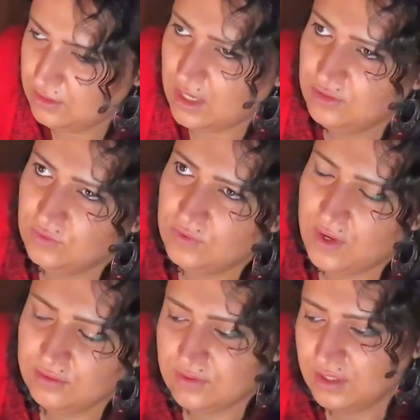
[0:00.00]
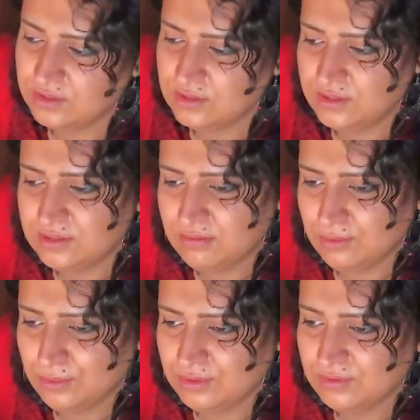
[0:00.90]
I don't know how to actually
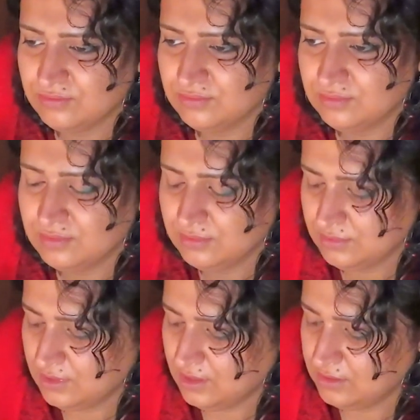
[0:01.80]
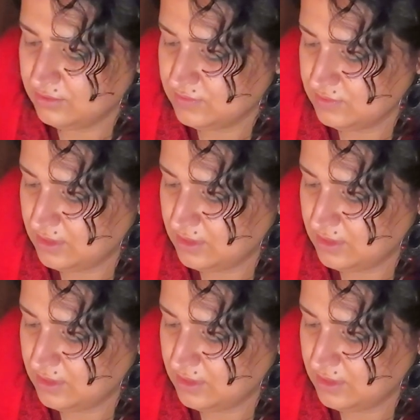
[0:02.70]
decode on the colors,